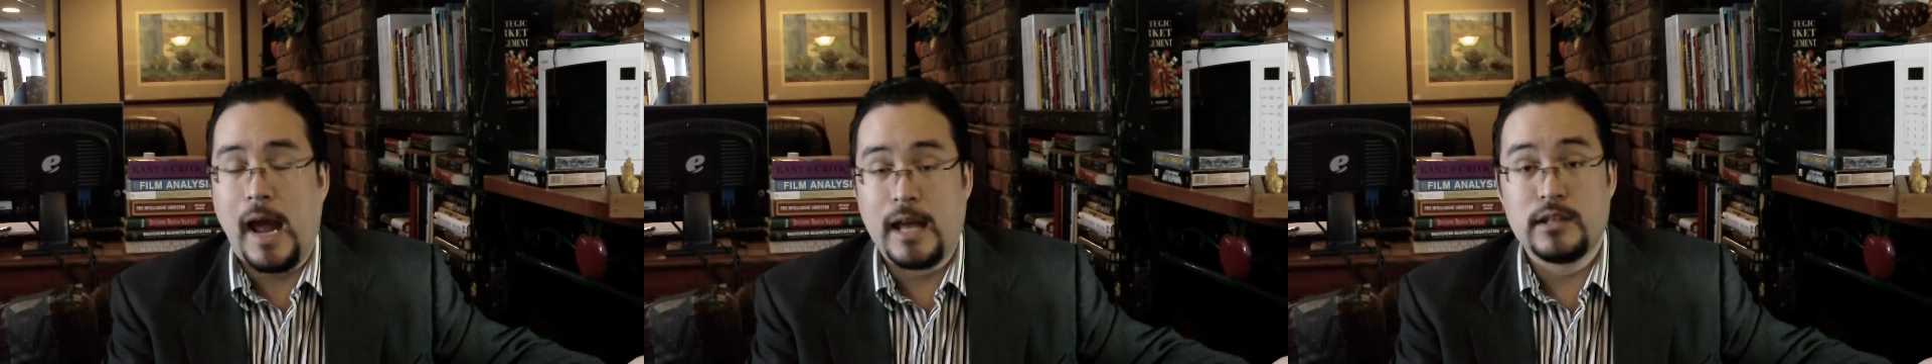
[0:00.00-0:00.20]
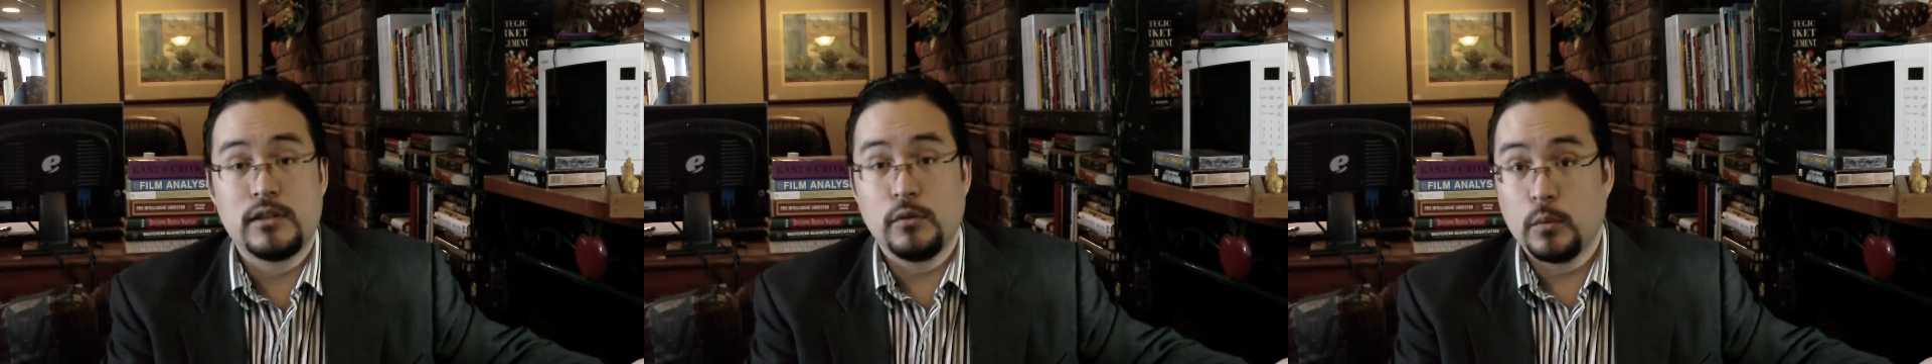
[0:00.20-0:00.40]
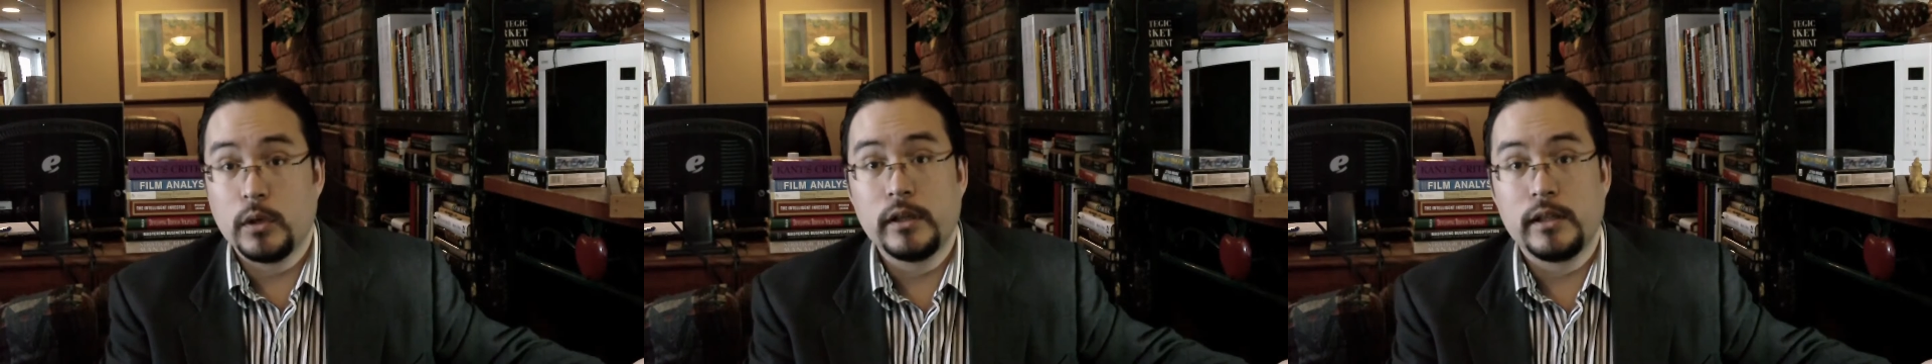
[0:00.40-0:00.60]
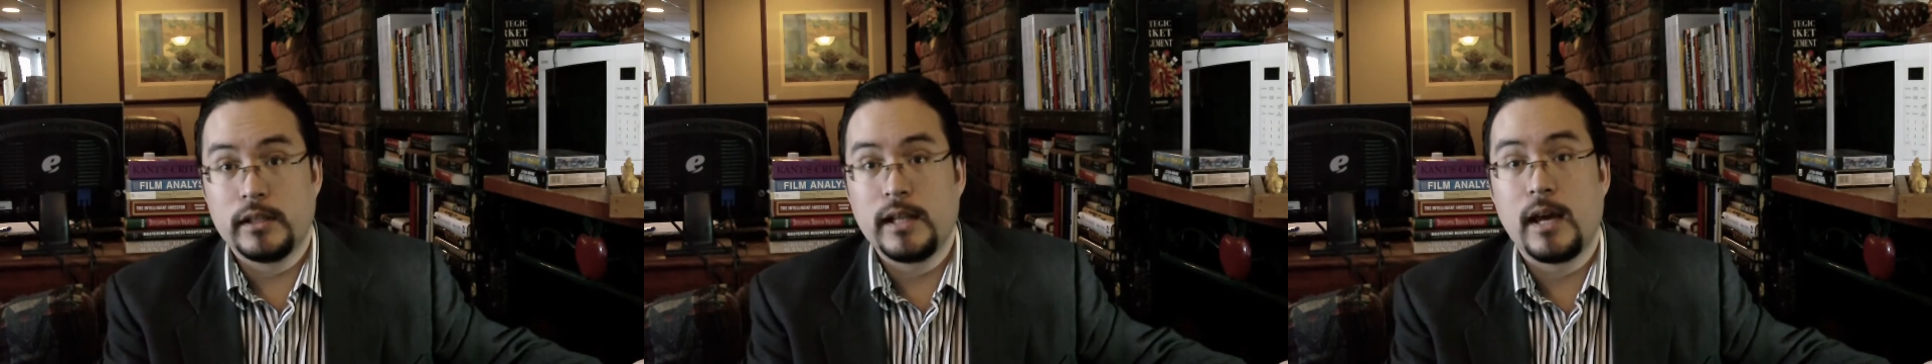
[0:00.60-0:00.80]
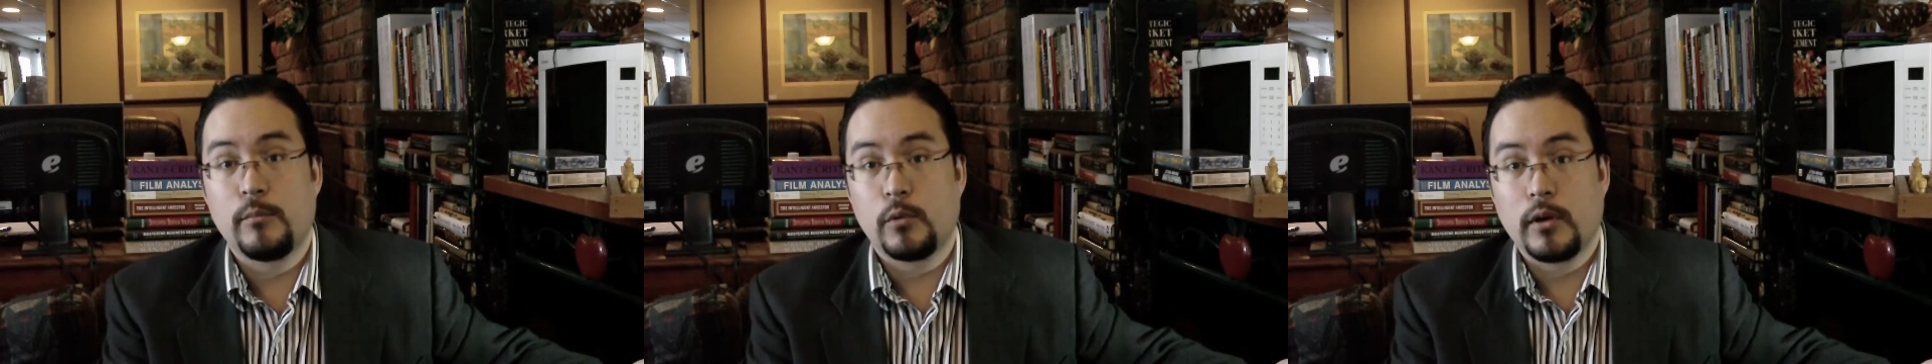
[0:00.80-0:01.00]
as you would
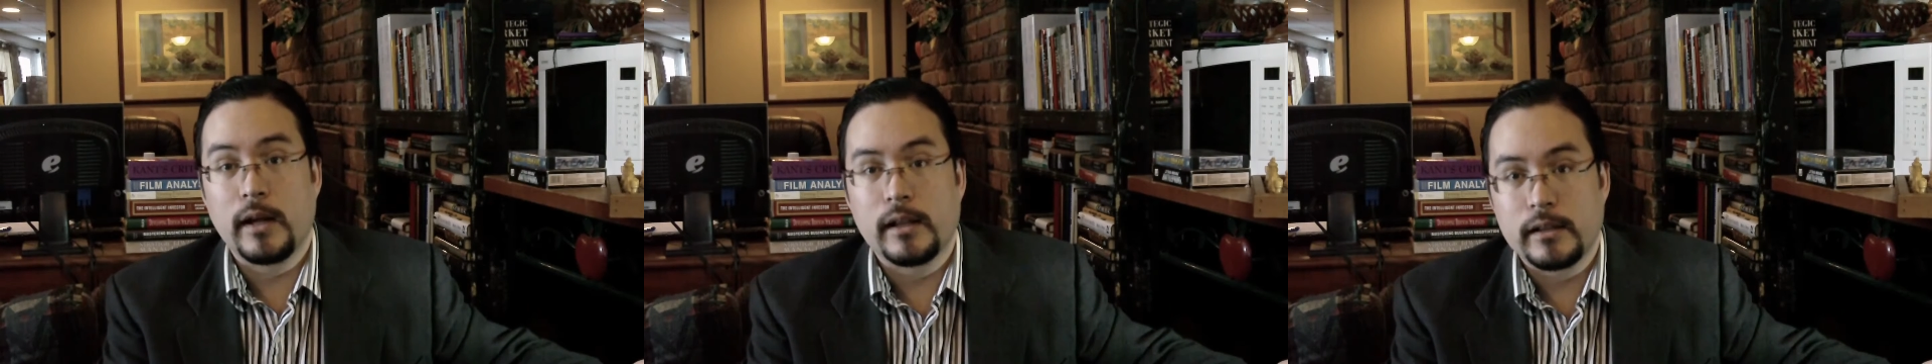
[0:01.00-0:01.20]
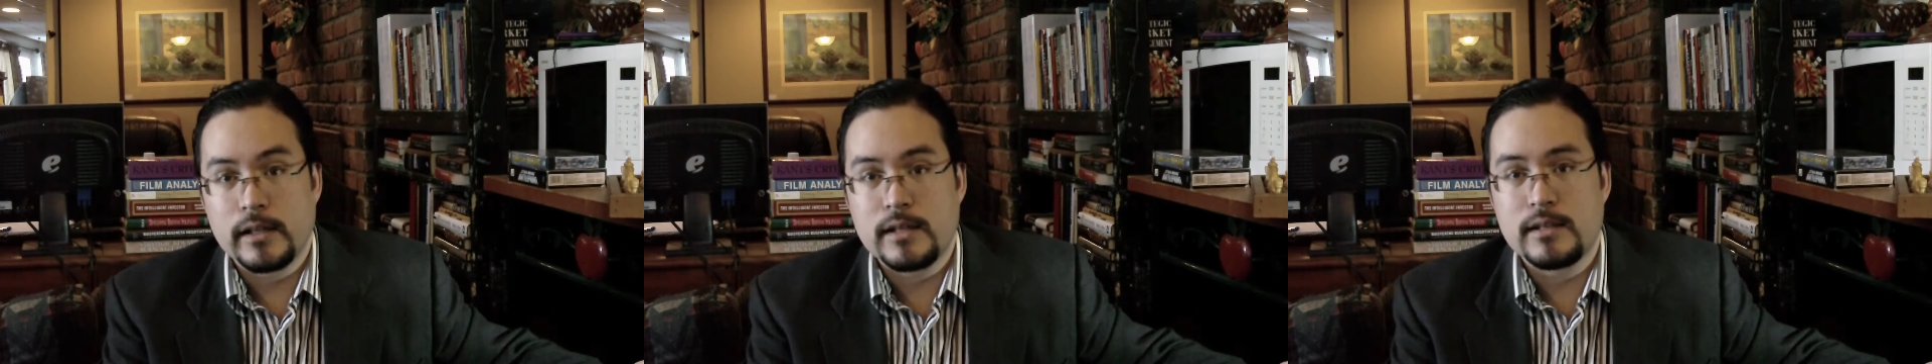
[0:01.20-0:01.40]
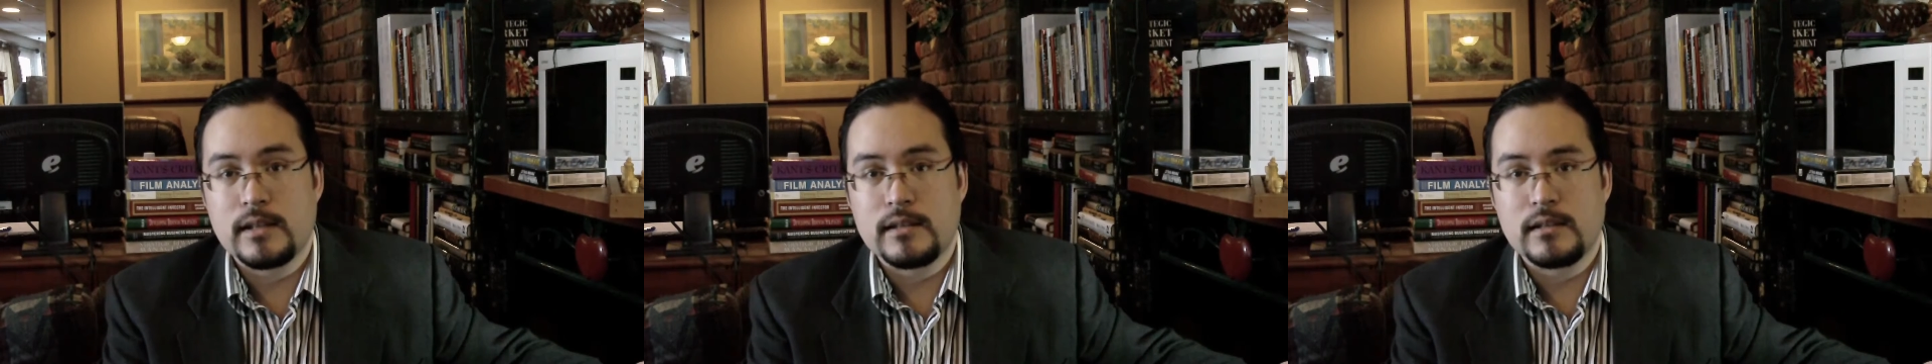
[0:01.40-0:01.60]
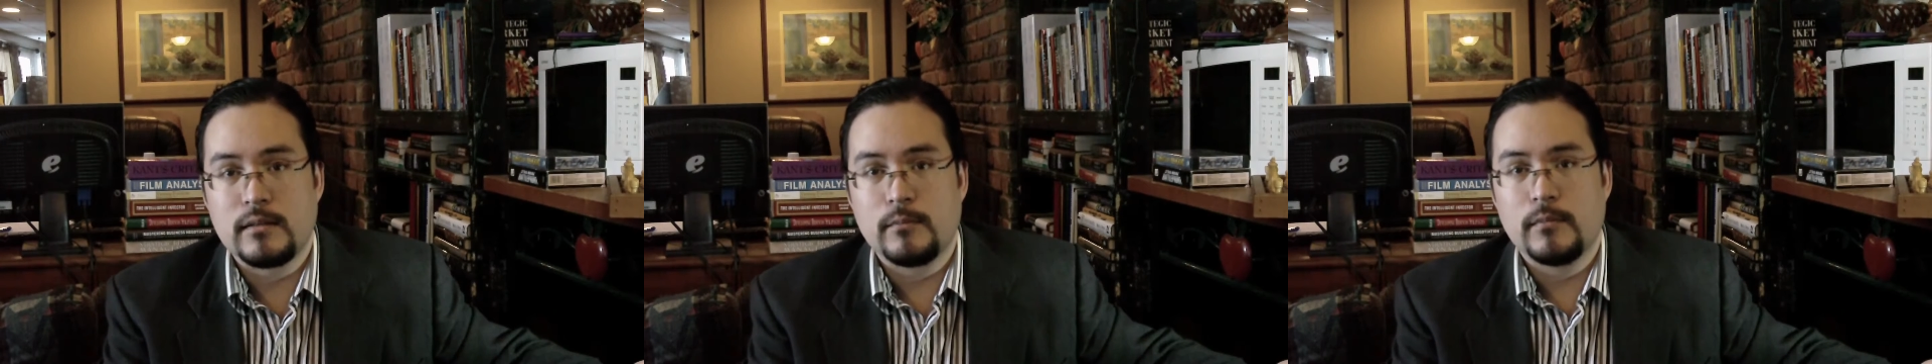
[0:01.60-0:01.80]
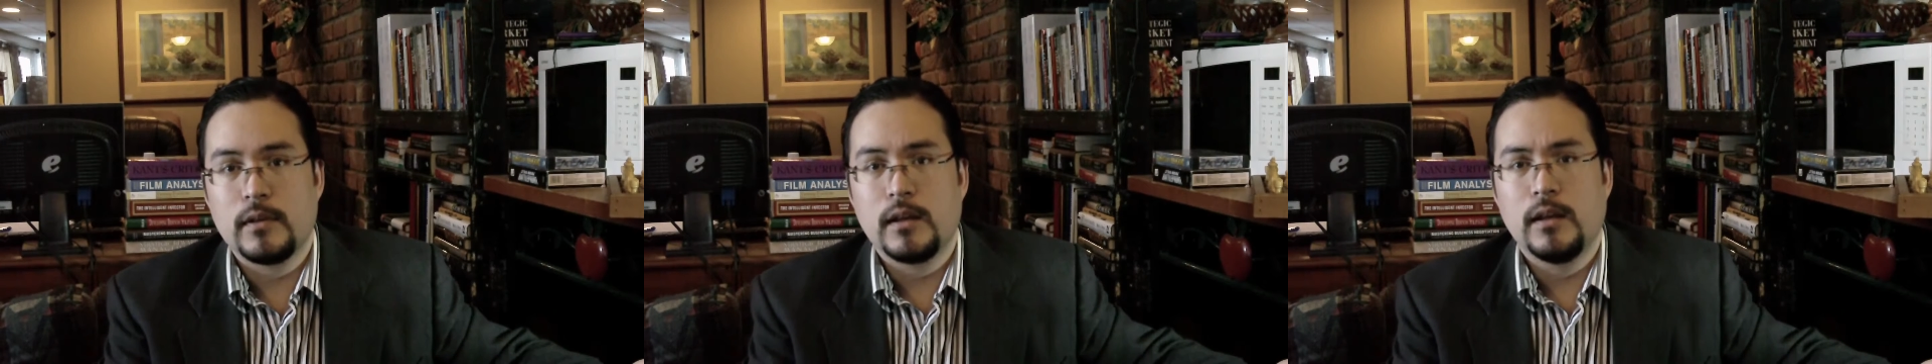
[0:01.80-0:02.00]
in that morality
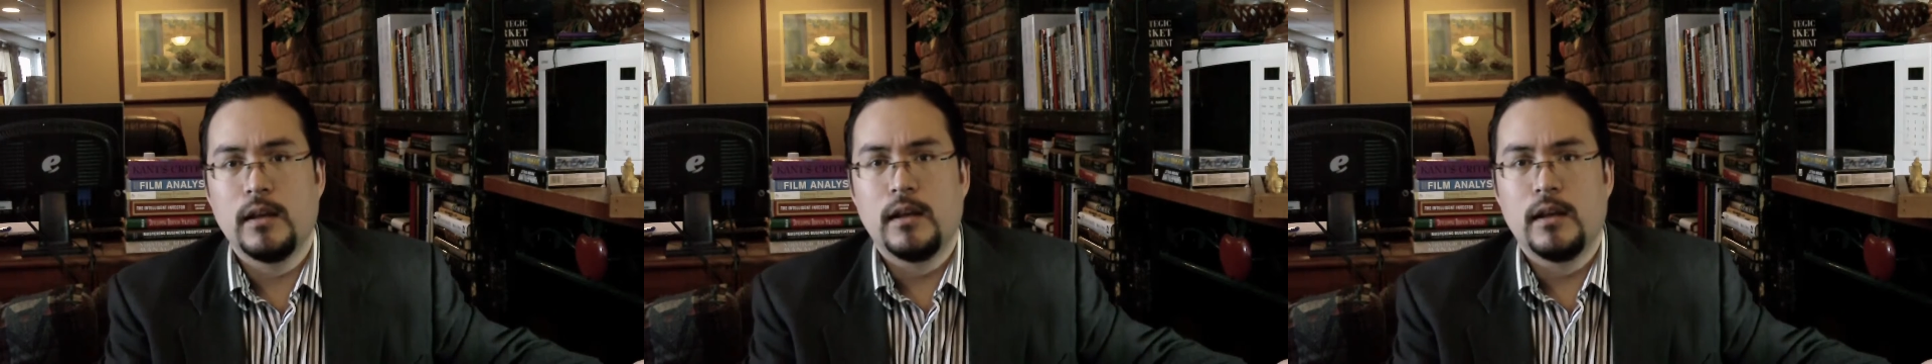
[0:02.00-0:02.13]
system.